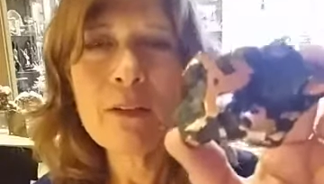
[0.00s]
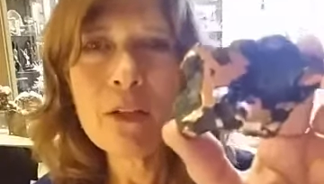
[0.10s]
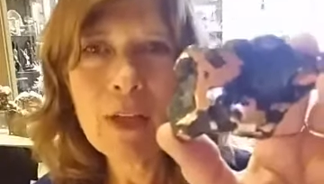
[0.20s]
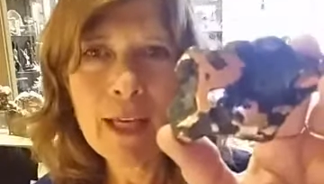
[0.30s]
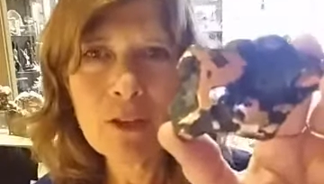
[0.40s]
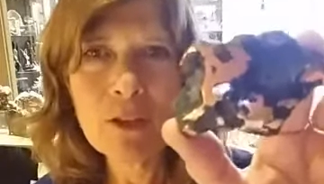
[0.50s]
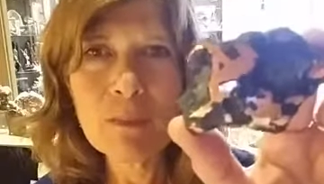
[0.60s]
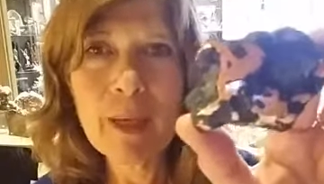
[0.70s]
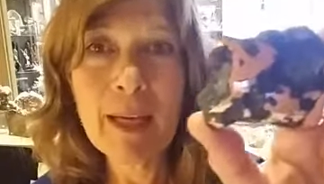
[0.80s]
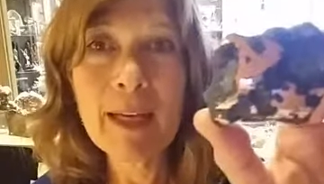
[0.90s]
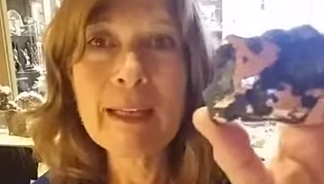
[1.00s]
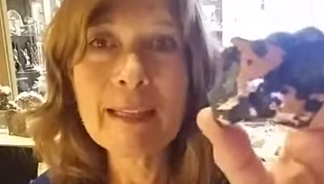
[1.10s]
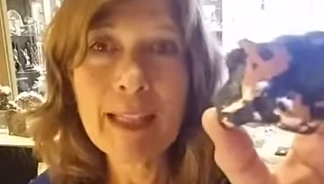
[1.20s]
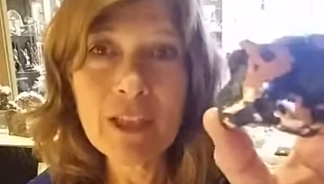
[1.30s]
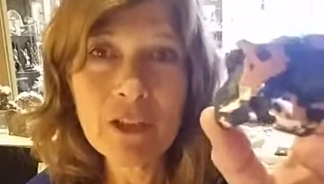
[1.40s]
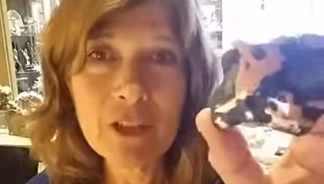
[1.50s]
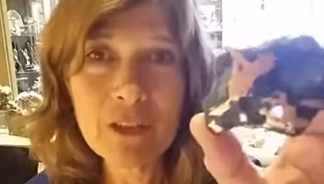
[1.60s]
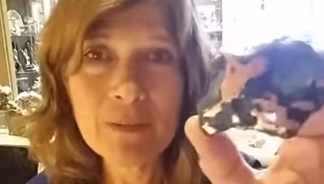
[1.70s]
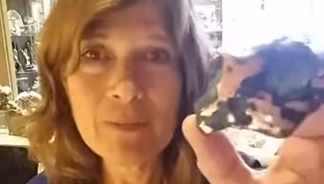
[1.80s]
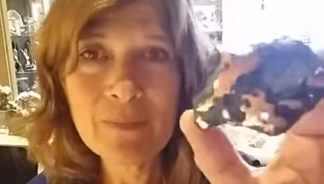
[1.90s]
location by a glacier.